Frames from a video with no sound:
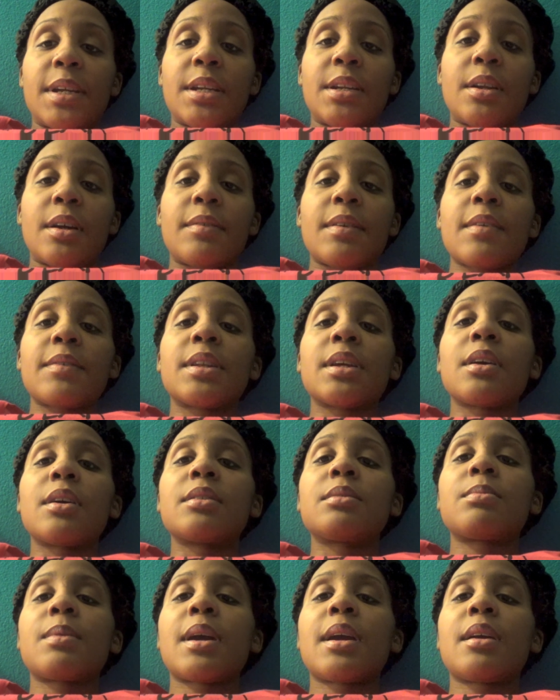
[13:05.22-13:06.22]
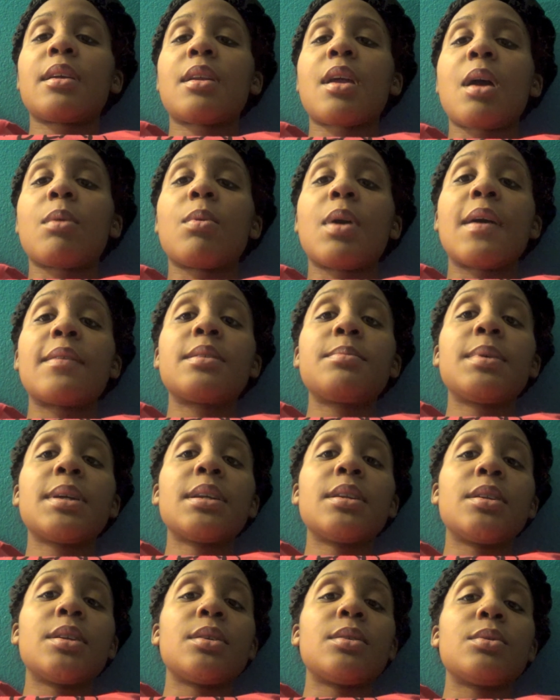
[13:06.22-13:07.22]
everything goes right, I won't have to be
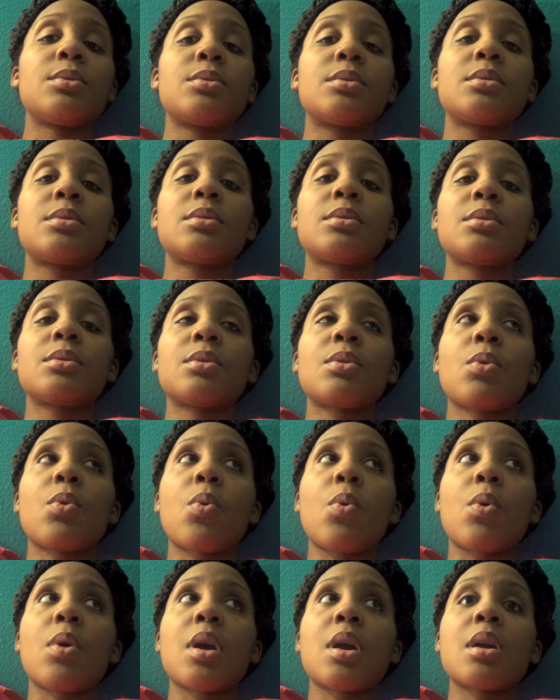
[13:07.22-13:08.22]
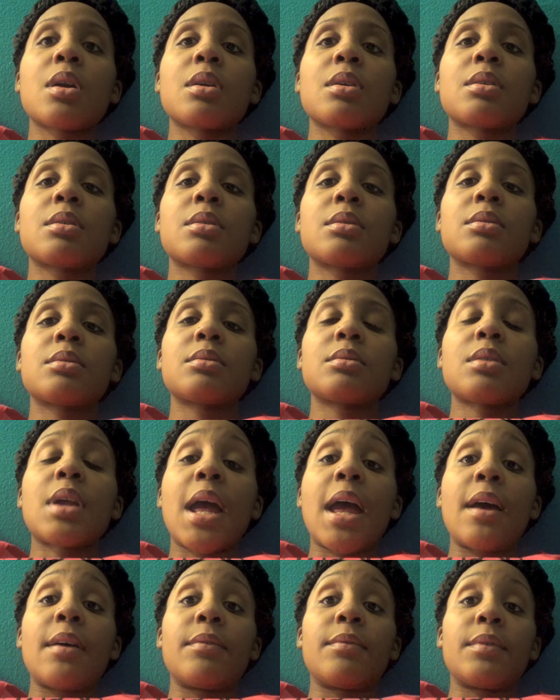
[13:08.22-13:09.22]
induced or
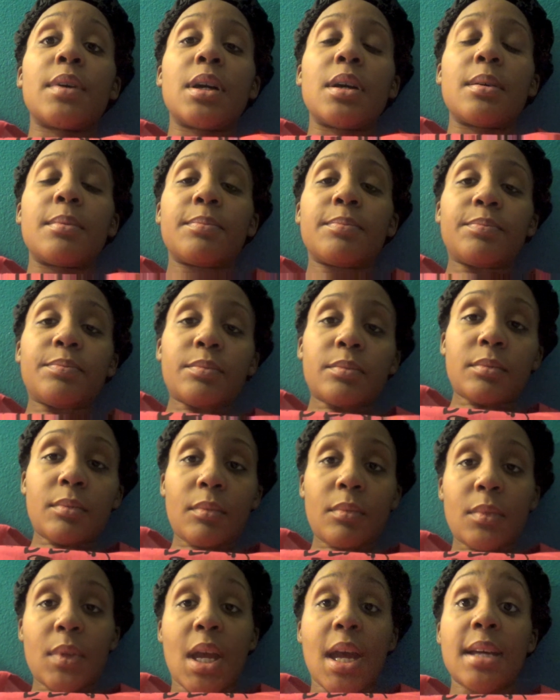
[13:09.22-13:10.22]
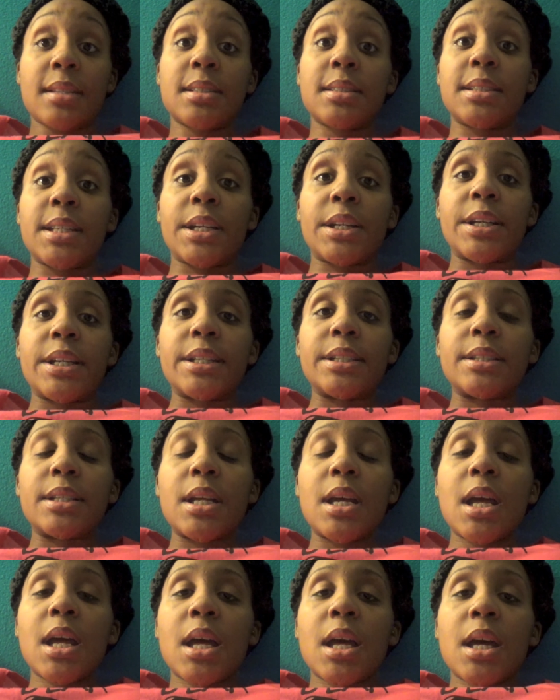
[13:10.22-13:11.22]
have a cesarean.
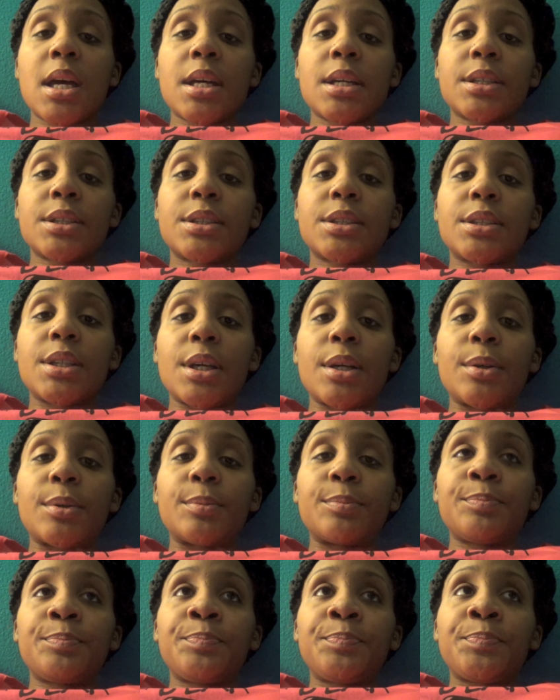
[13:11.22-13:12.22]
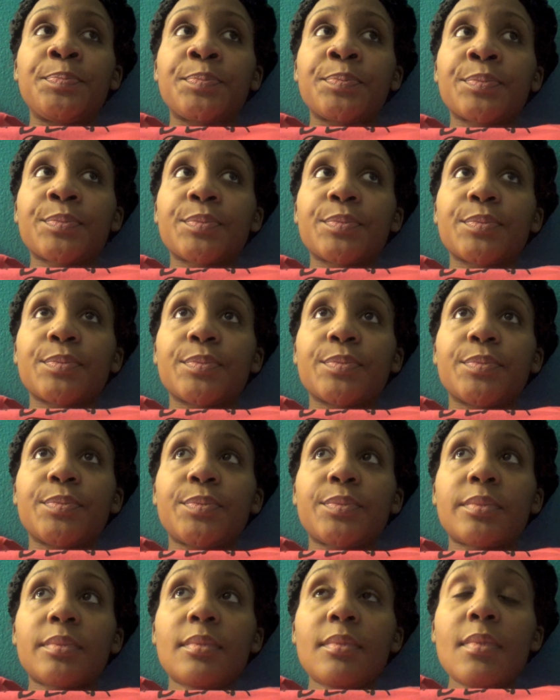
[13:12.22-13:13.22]
So
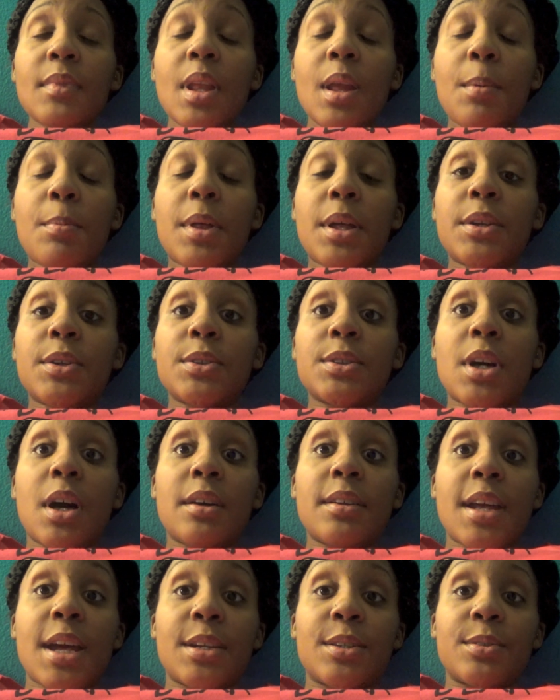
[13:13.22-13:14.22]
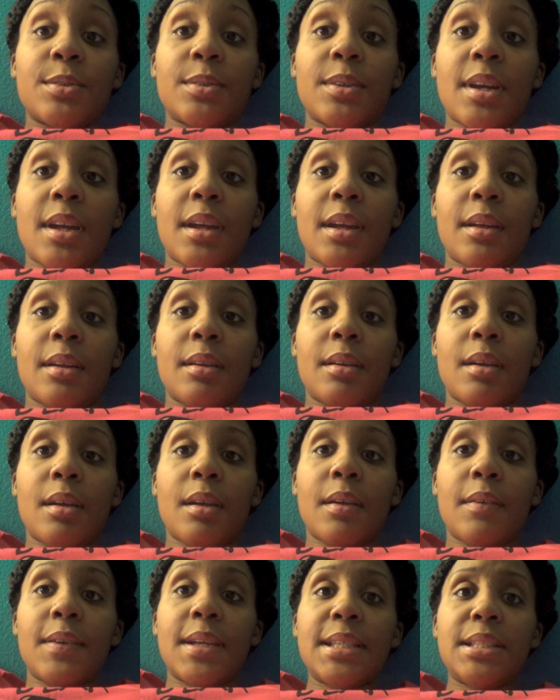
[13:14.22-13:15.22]
I'm gonna do this all natural, and
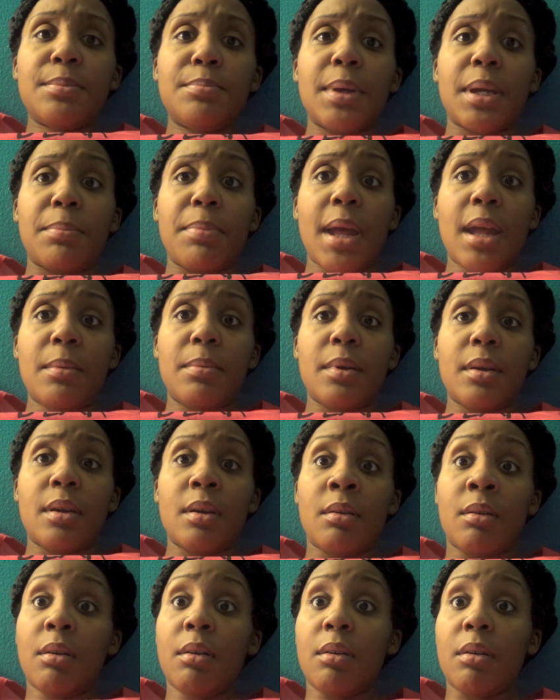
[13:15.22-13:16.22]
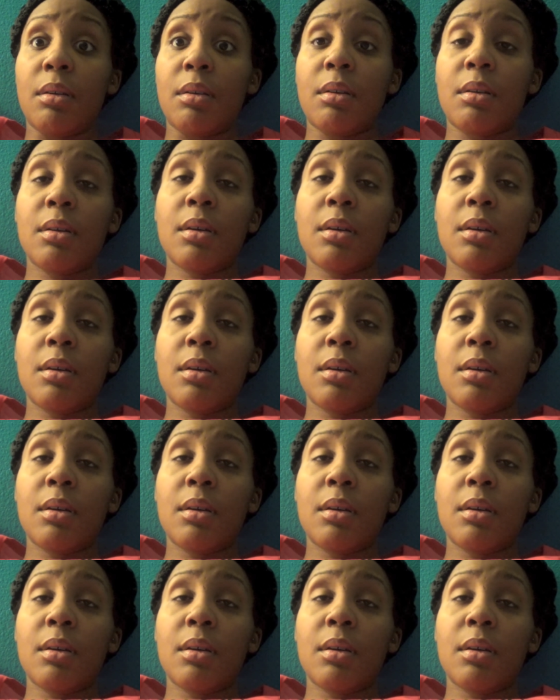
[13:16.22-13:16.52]
if he's a big baby, I